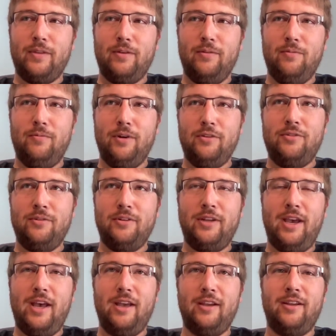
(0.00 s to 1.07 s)
want to
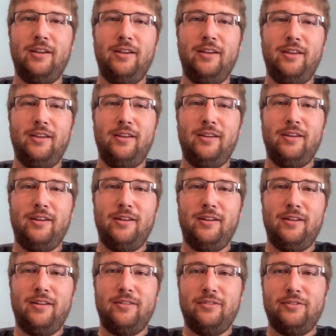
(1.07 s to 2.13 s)
attack
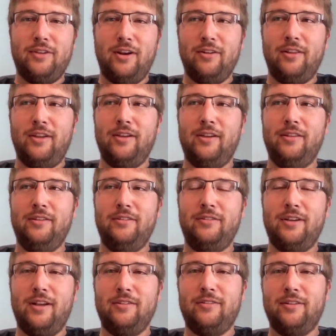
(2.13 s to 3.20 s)
Starlink and these
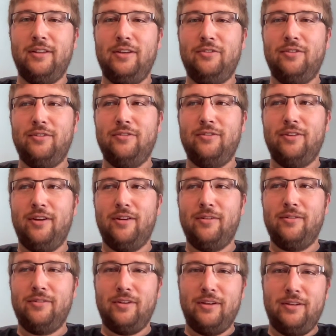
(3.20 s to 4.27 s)
constellations are
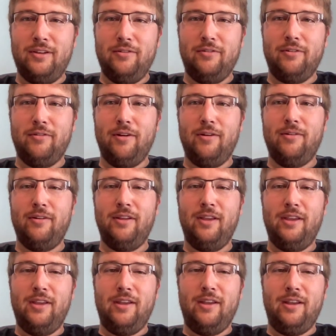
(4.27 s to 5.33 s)
going to continue to grow,
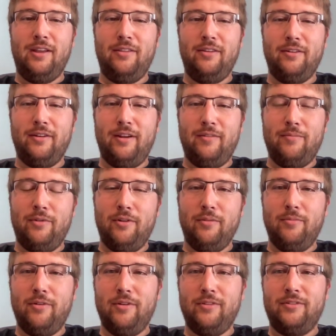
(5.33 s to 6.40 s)
and they're going to have more and
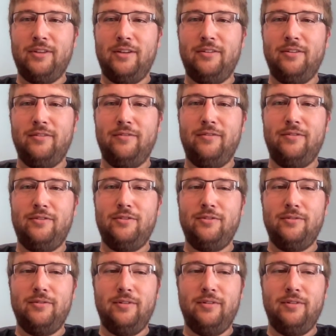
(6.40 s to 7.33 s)
more incentive to